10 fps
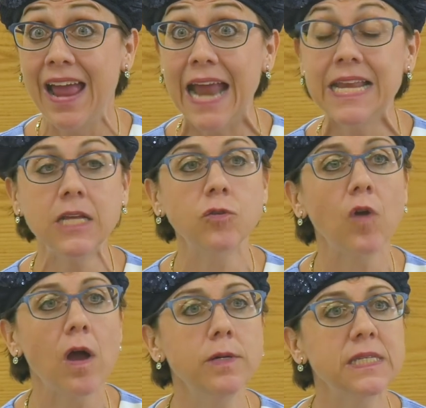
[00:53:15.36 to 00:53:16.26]
And
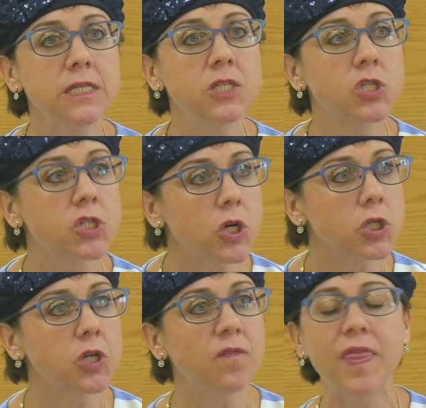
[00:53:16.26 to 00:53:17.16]
Yitro is in
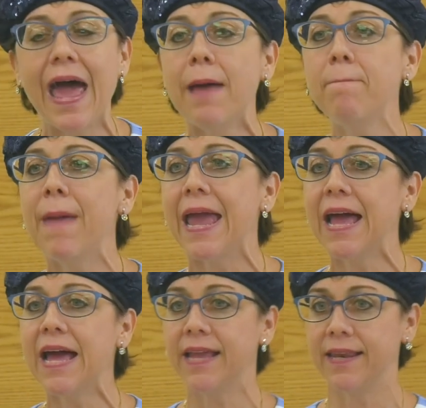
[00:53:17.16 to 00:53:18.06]
search of that
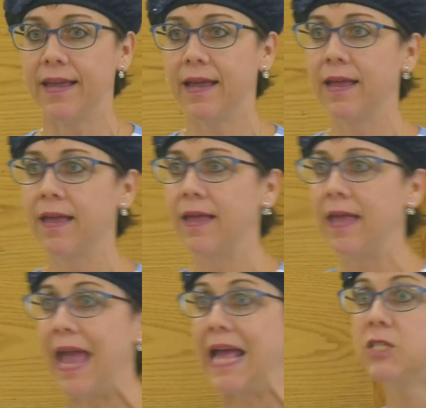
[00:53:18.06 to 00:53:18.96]
man.
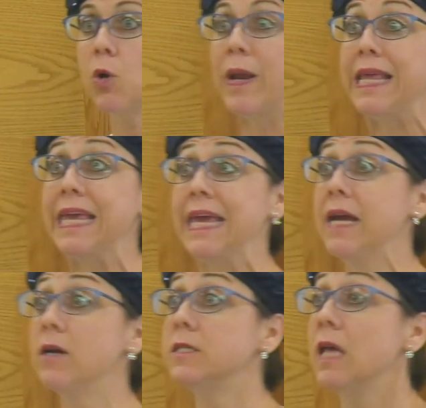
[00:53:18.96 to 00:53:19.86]
And so when he
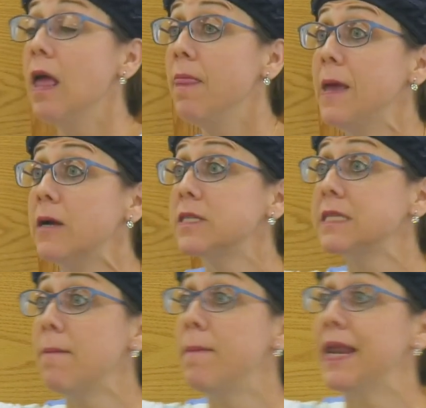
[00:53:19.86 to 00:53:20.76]
hears, there's
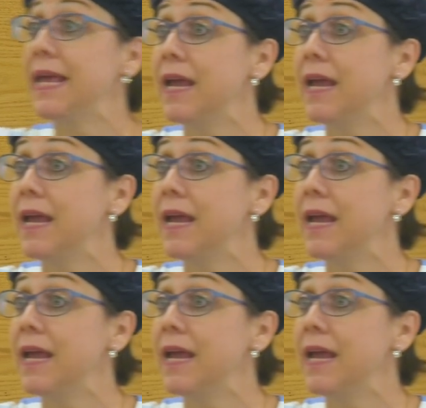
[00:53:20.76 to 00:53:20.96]
somebody